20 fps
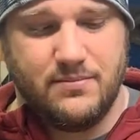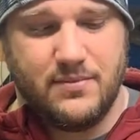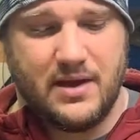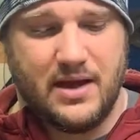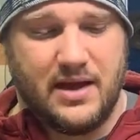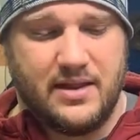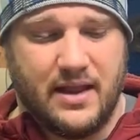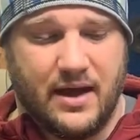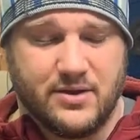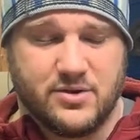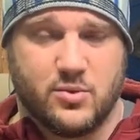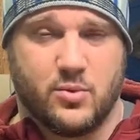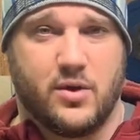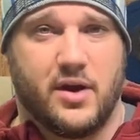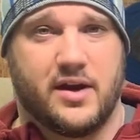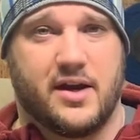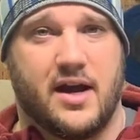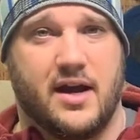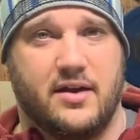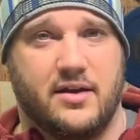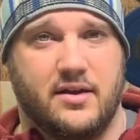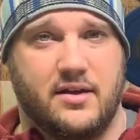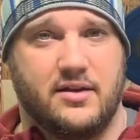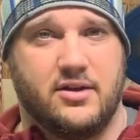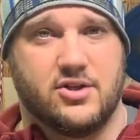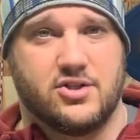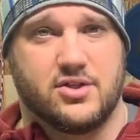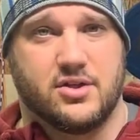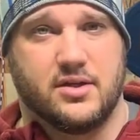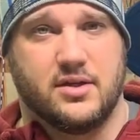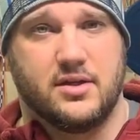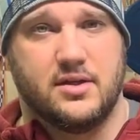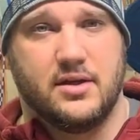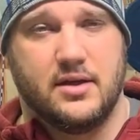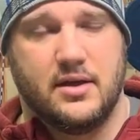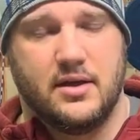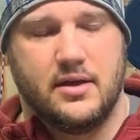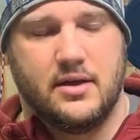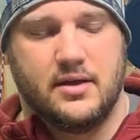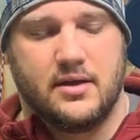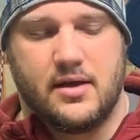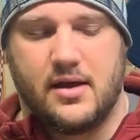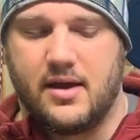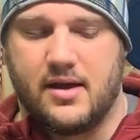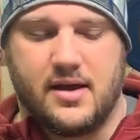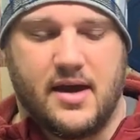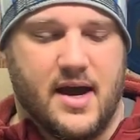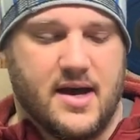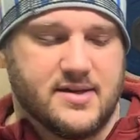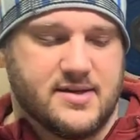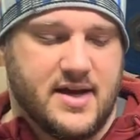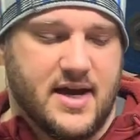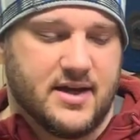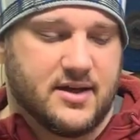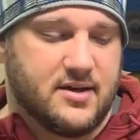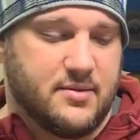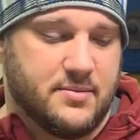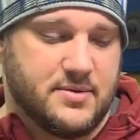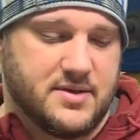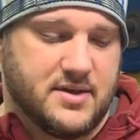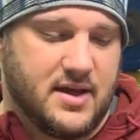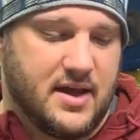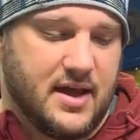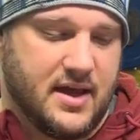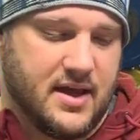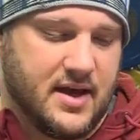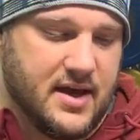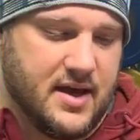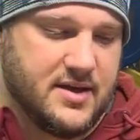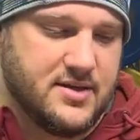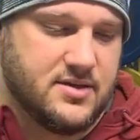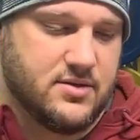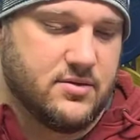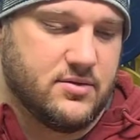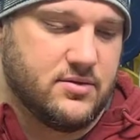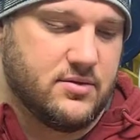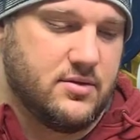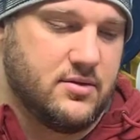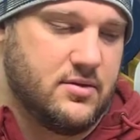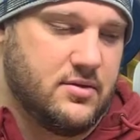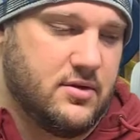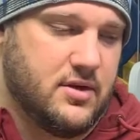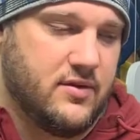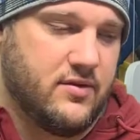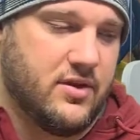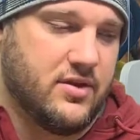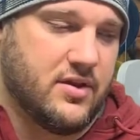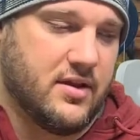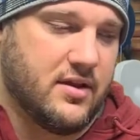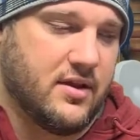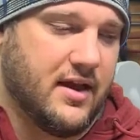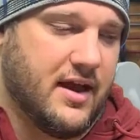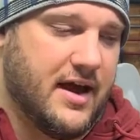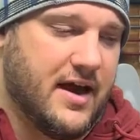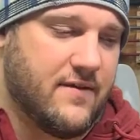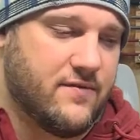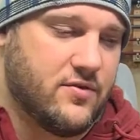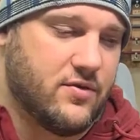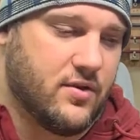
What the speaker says: And that's the one I got initially. And I contacted them and said, hey guys, you have anything left?